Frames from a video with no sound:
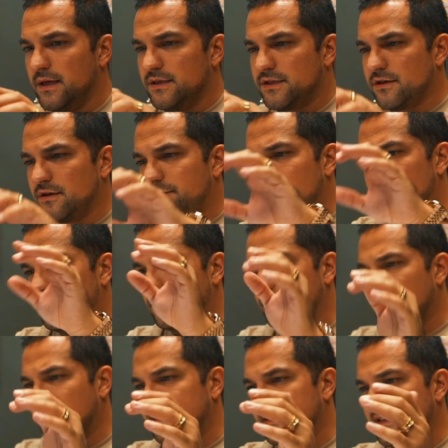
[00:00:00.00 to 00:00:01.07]
So if you
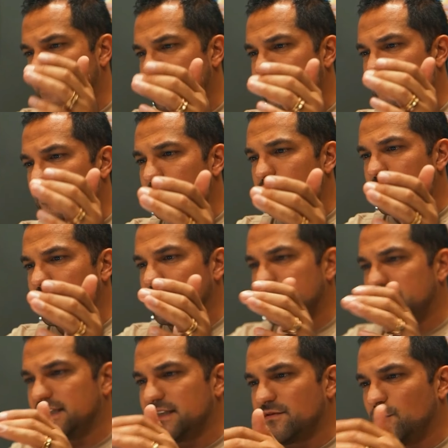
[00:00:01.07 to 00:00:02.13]
look at this evolution
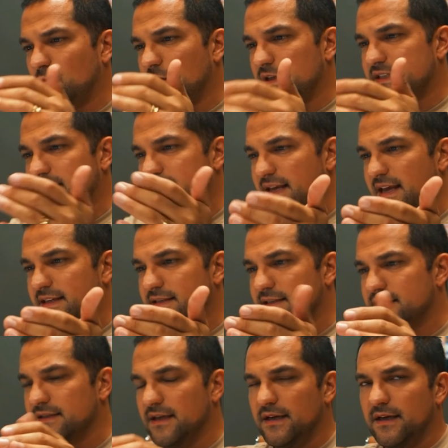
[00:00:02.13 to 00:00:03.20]
in this one sense,